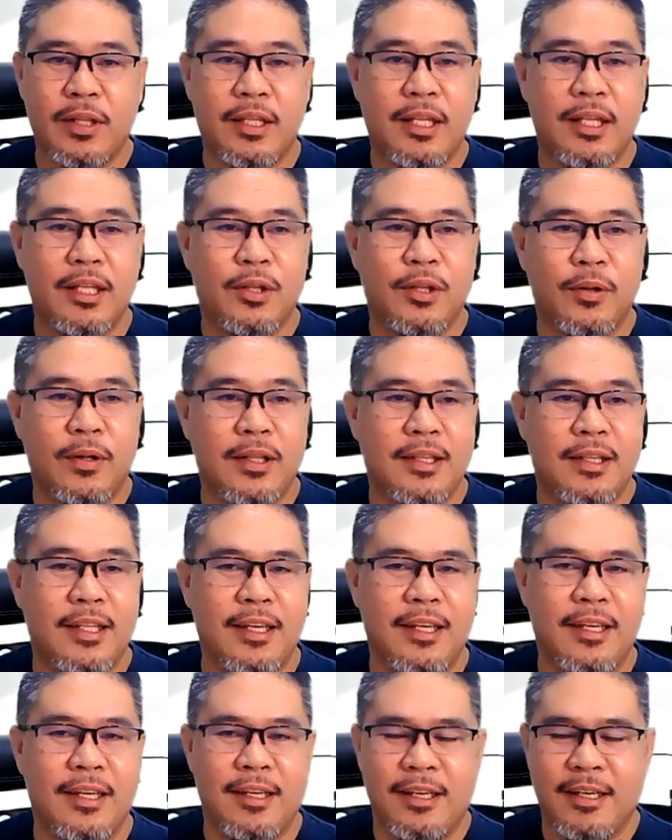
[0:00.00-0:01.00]

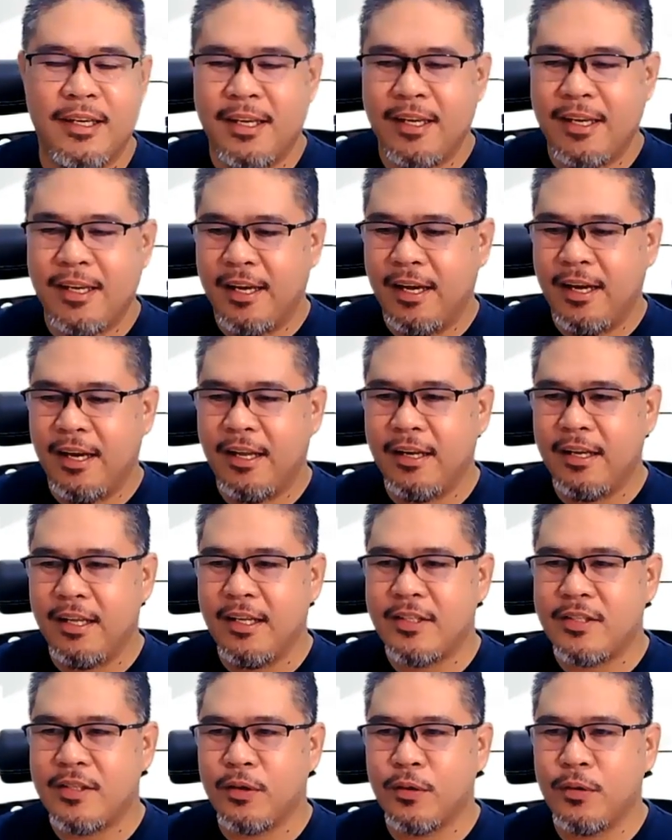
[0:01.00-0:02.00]
2020, and
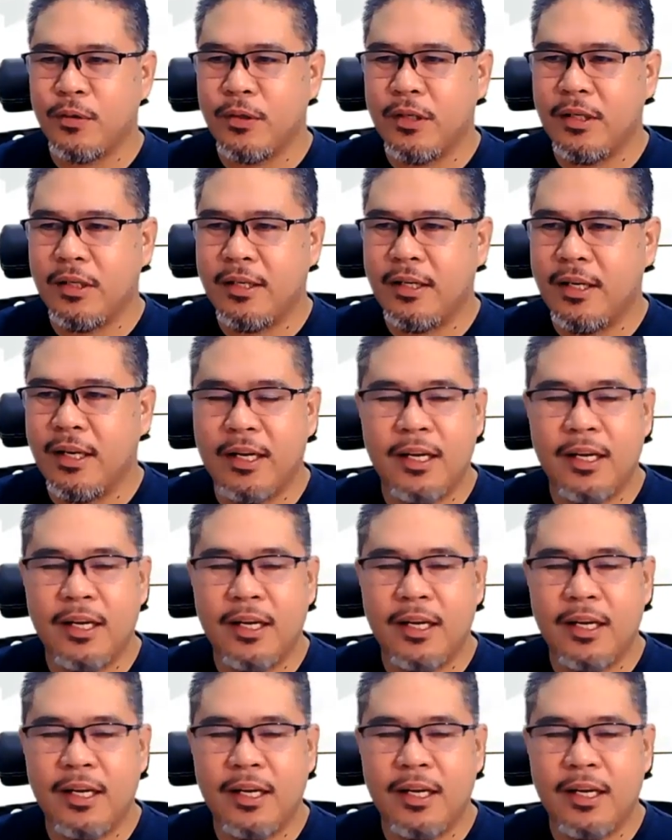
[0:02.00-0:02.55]
it's a good